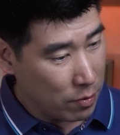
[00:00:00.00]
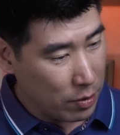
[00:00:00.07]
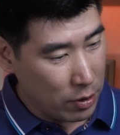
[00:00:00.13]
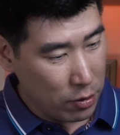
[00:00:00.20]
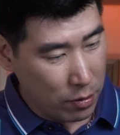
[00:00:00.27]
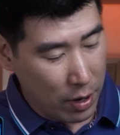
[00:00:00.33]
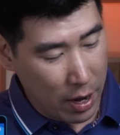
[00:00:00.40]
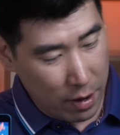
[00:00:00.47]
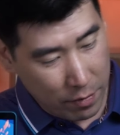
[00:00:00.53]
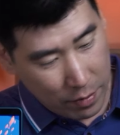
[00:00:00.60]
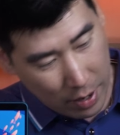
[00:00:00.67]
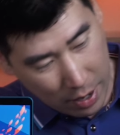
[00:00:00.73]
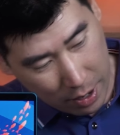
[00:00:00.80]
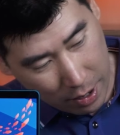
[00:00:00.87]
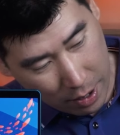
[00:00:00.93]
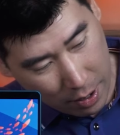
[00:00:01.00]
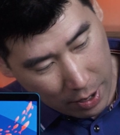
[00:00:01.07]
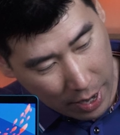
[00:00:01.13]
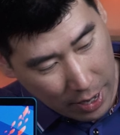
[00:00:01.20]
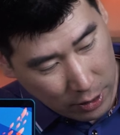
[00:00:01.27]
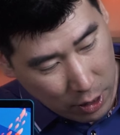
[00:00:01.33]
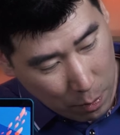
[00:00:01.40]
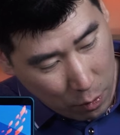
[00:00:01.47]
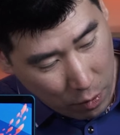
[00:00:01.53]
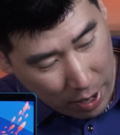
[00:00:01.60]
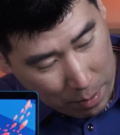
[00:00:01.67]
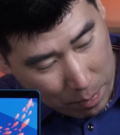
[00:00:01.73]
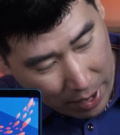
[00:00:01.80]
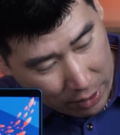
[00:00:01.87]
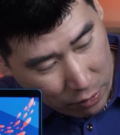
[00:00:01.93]
we do have a
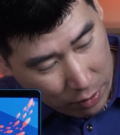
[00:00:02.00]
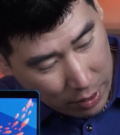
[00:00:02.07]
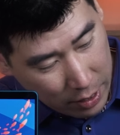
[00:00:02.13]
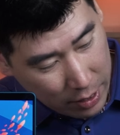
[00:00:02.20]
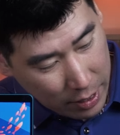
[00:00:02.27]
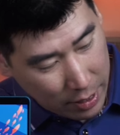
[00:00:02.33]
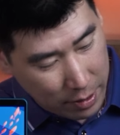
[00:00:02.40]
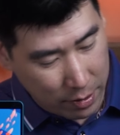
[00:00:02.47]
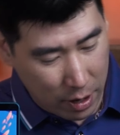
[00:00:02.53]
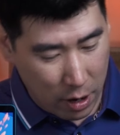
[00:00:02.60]
double-A battery in here.